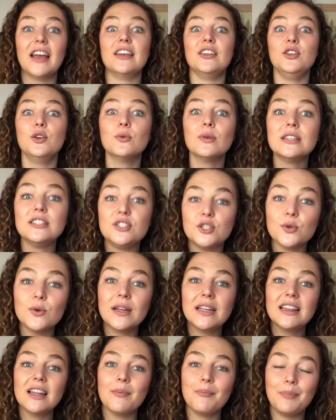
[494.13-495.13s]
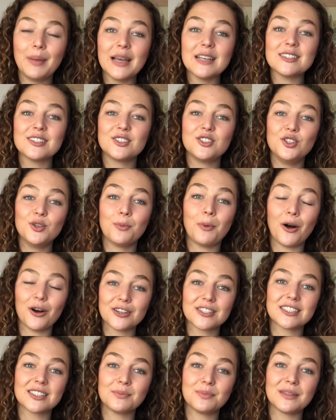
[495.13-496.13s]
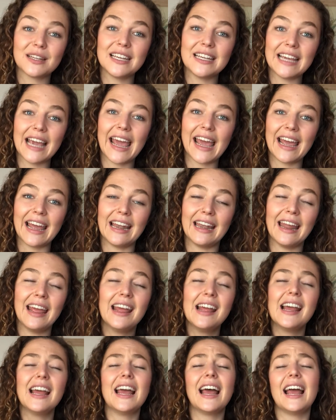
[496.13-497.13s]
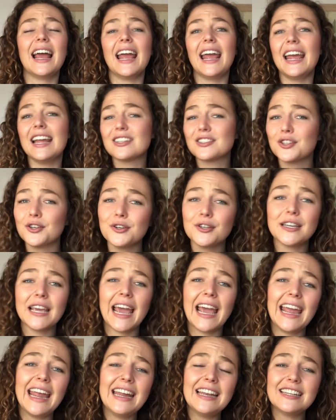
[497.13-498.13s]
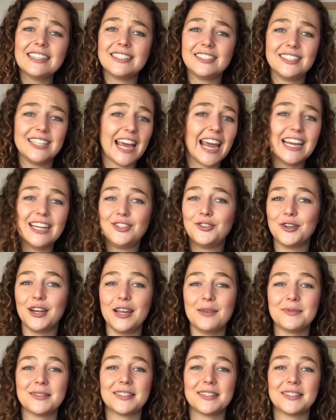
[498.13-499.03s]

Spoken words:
You are doing the best you possibly can. It's okay to daydream